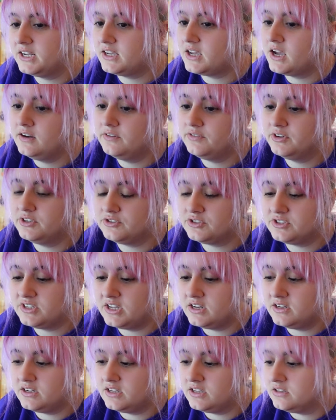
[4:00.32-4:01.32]
I kind of
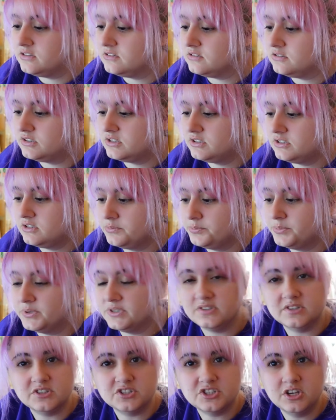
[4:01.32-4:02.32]
understand his
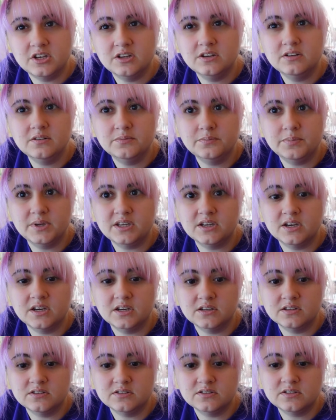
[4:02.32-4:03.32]
position
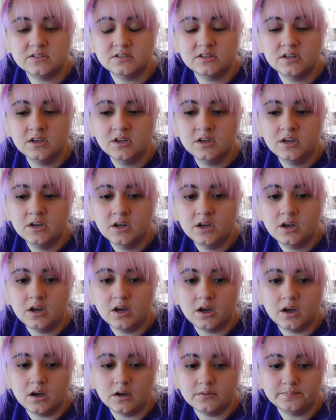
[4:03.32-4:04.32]
because
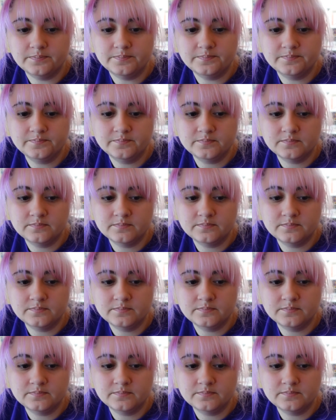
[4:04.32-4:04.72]
um,